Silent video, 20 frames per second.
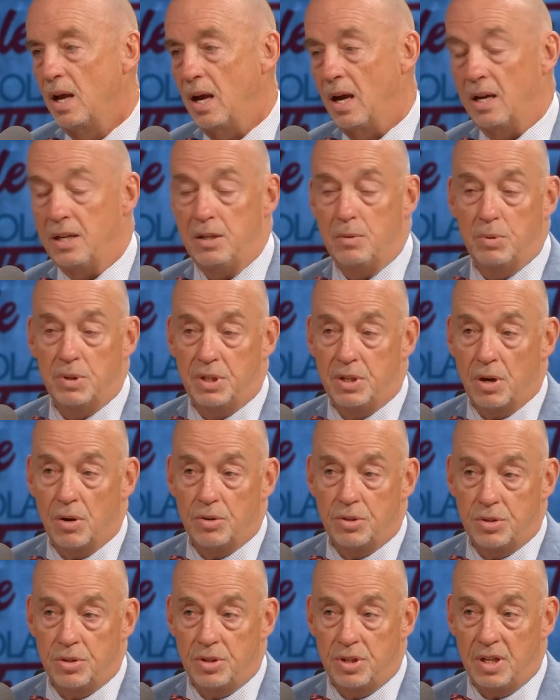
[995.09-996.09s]
You would go
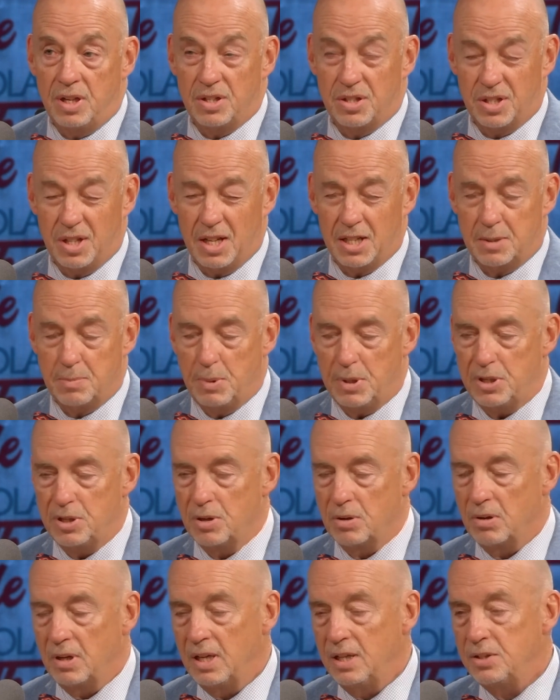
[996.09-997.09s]
to the assessment
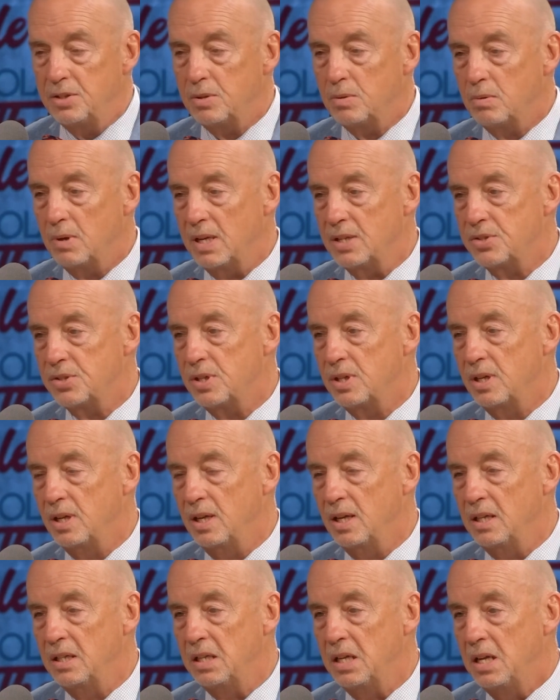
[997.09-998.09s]
you're interested
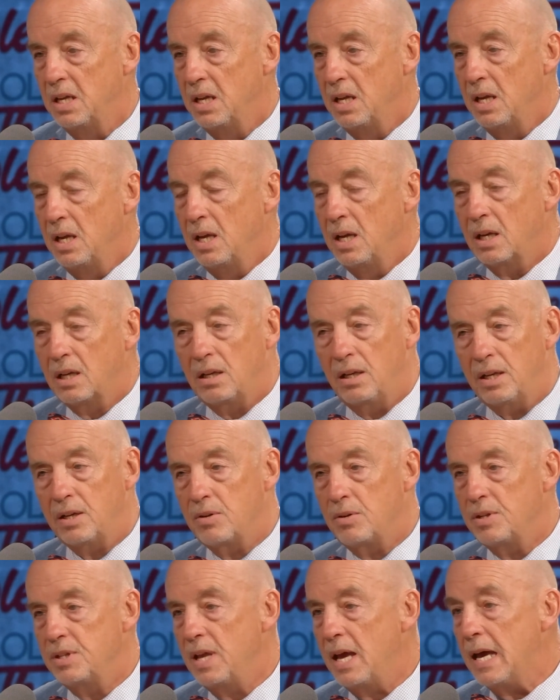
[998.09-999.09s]
in, click
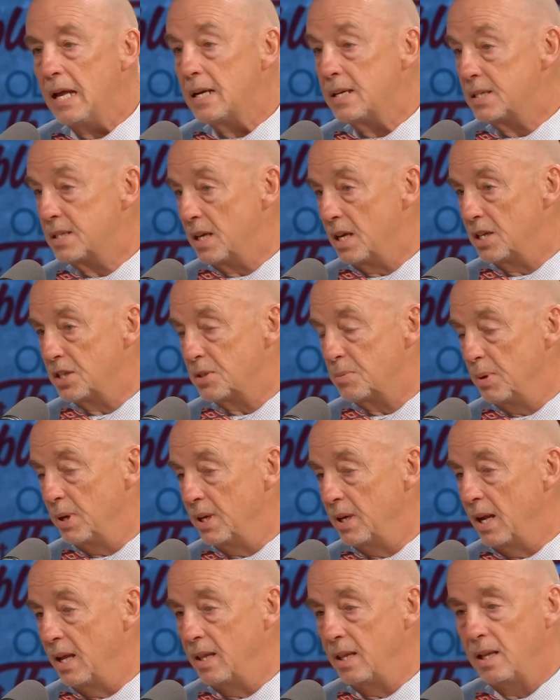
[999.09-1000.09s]
on that
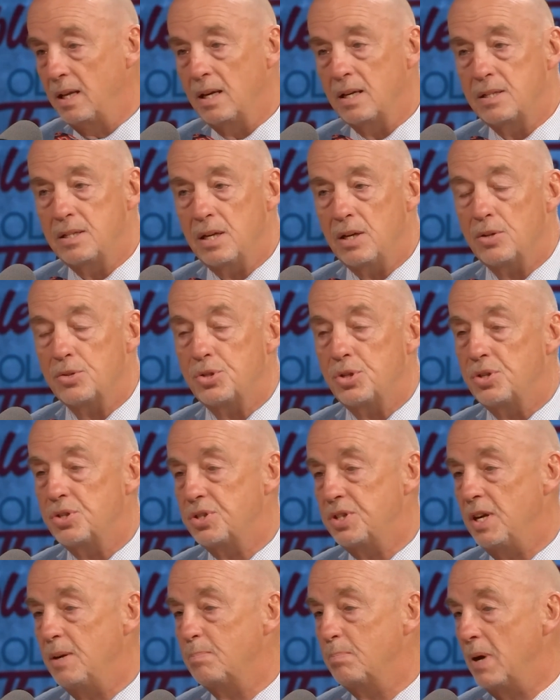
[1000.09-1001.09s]
assessment, and then it tells you
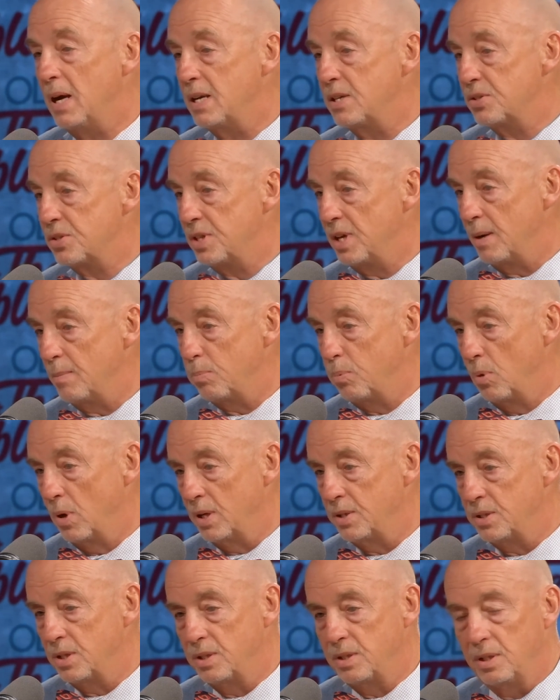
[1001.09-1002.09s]
step by step
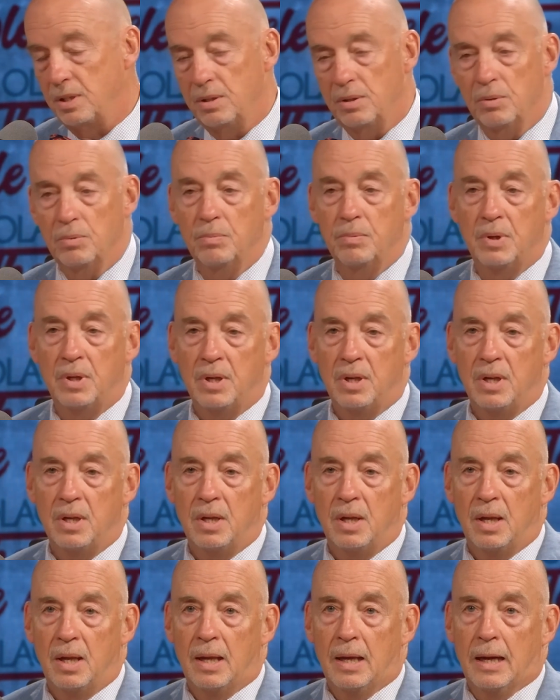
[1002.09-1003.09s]
what to do.
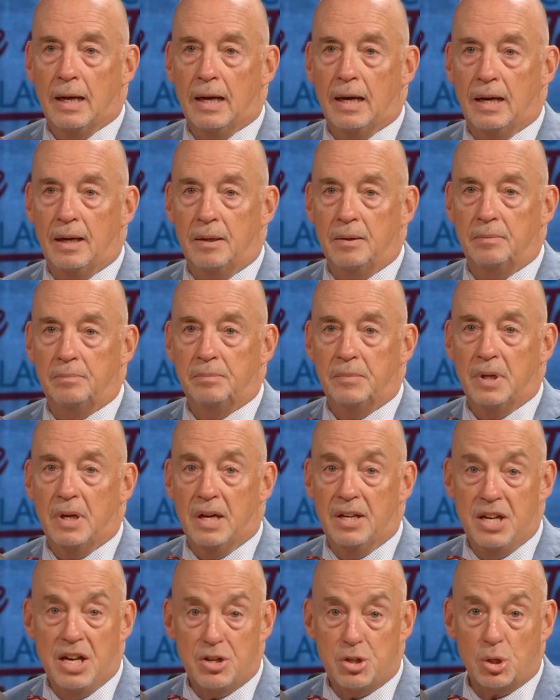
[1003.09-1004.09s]

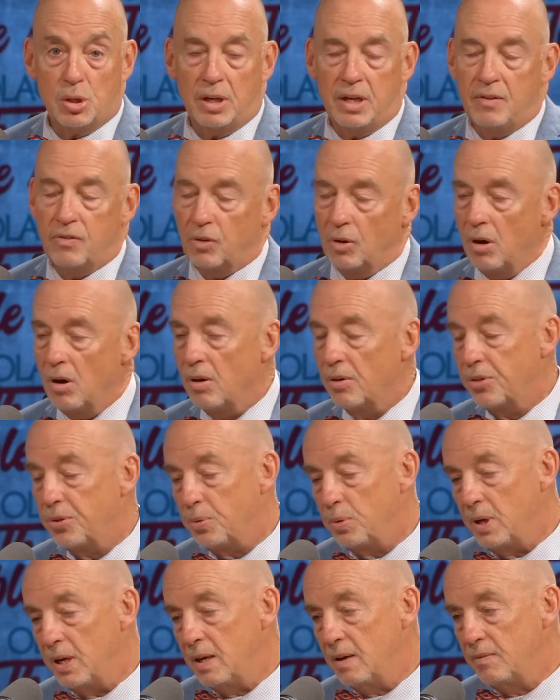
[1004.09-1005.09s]
Initially, for all
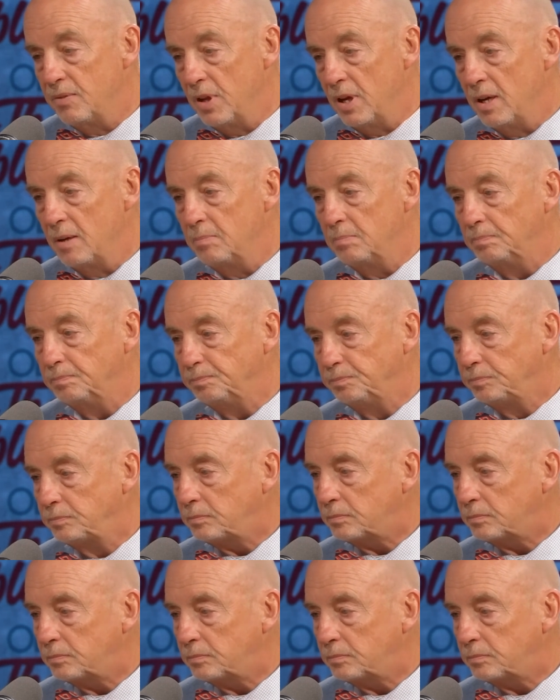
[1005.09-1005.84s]
3 of them,